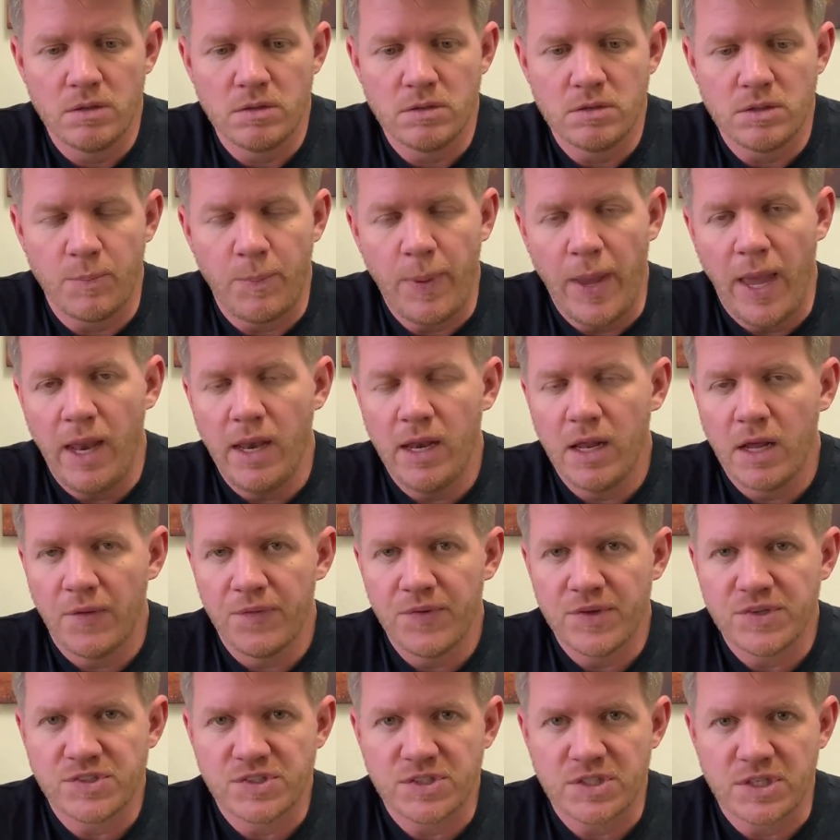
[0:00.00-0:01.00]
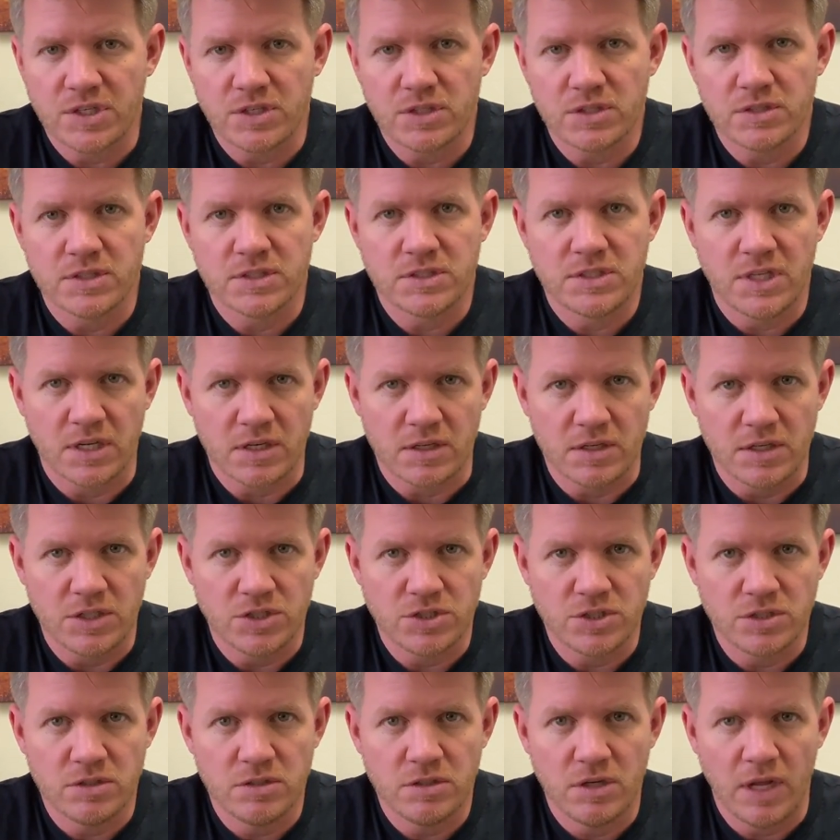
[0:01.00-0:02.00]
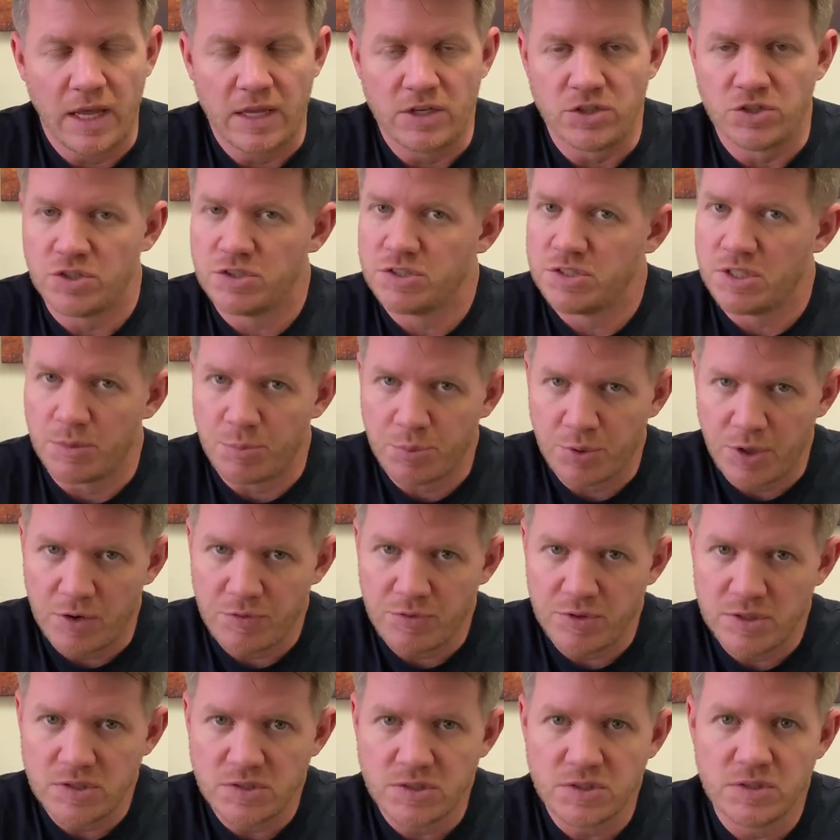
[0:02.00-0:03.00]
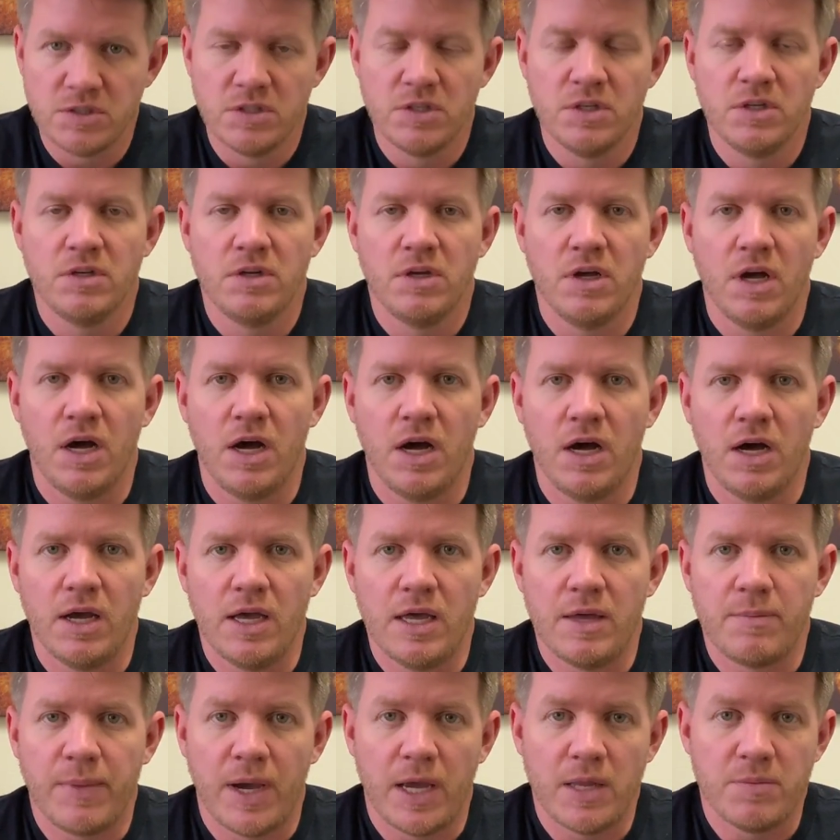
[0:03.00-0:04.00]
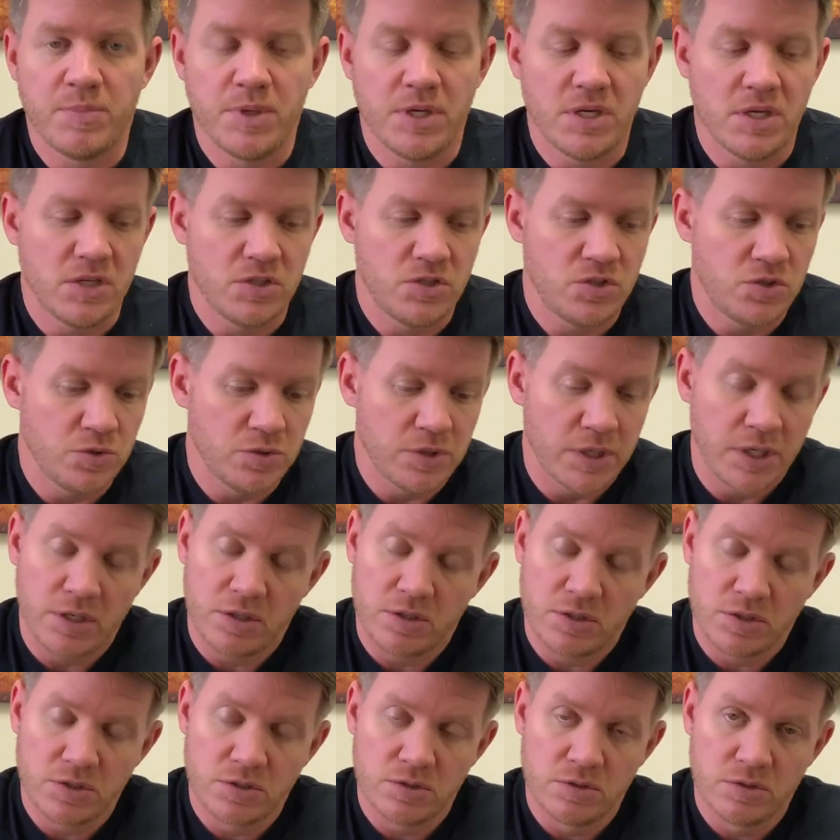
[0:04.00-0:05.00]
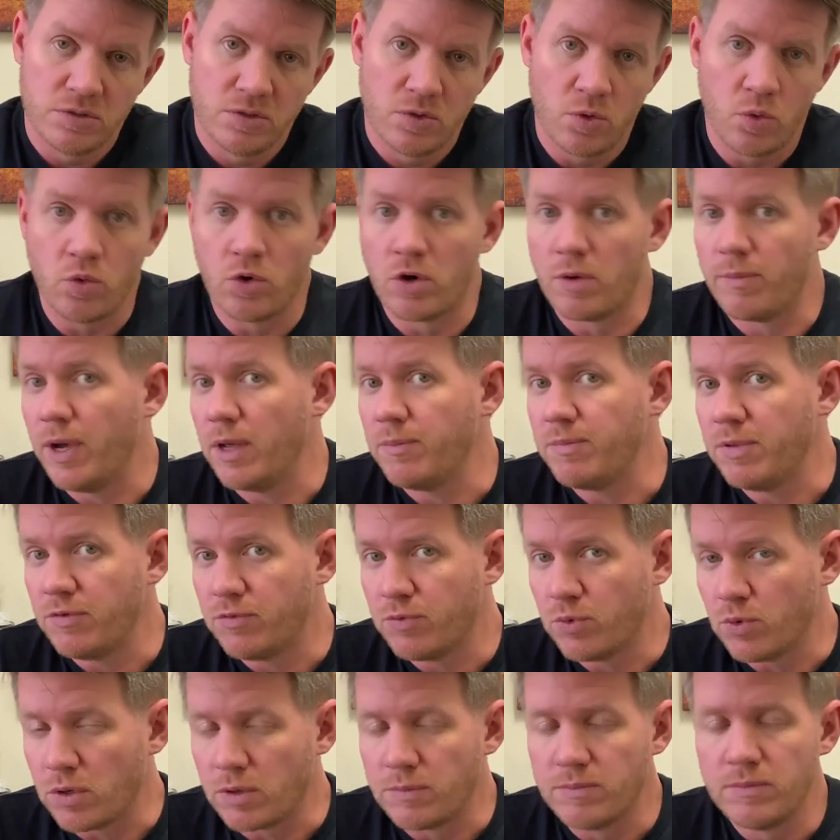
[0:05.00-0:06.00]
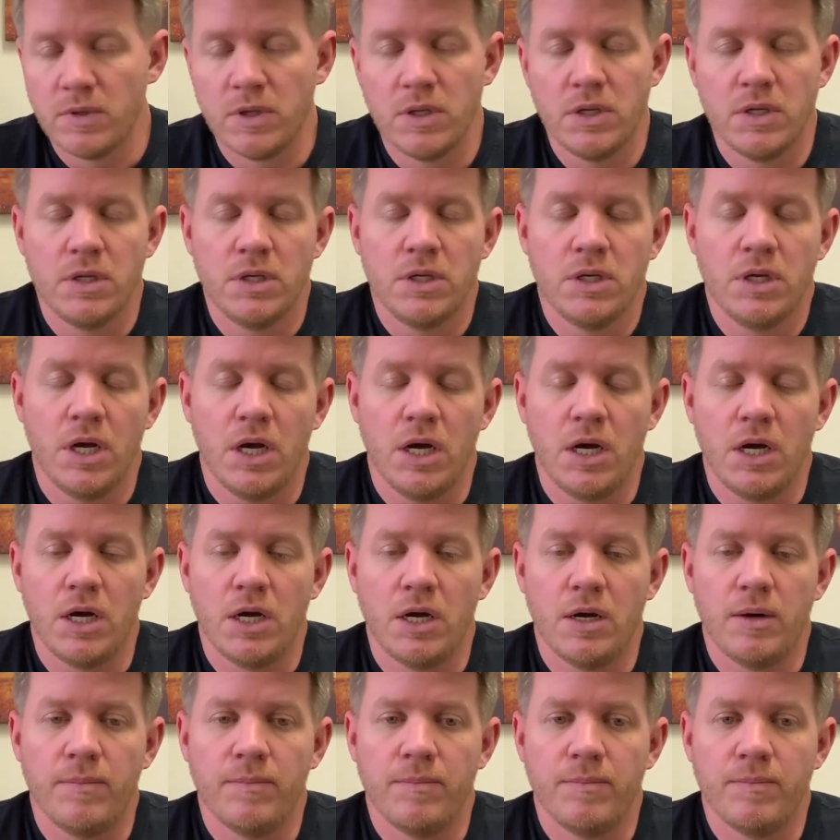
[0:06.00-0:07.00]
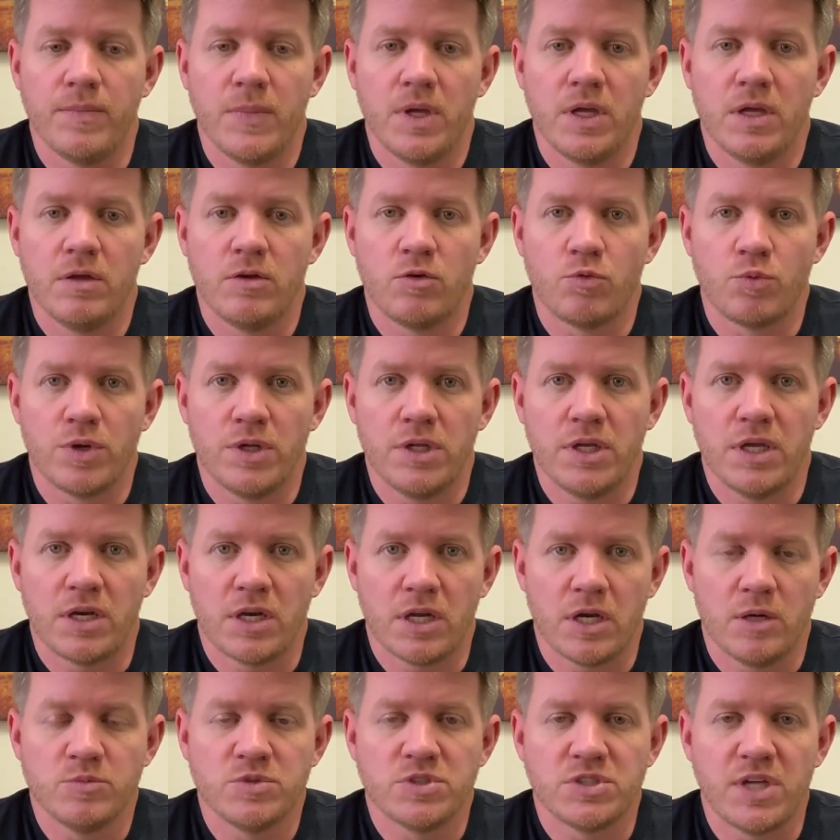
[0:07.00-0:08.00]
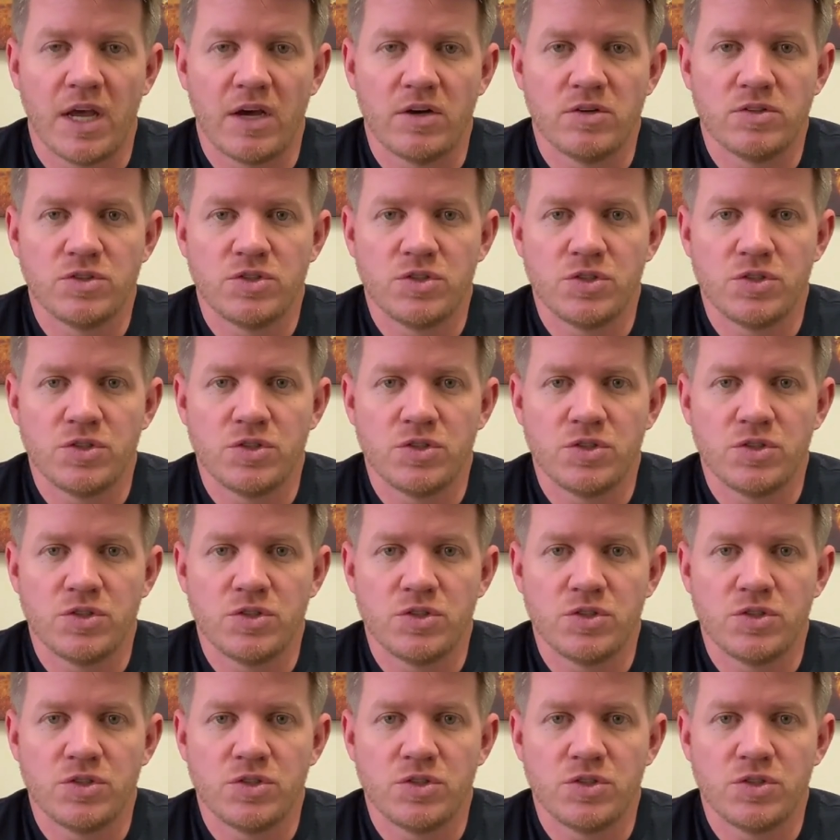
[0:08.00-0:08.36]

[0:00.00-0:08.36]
Depending on the skill of the technician and just their preference, it might be 2 layers or it might be 4. Really, it comes down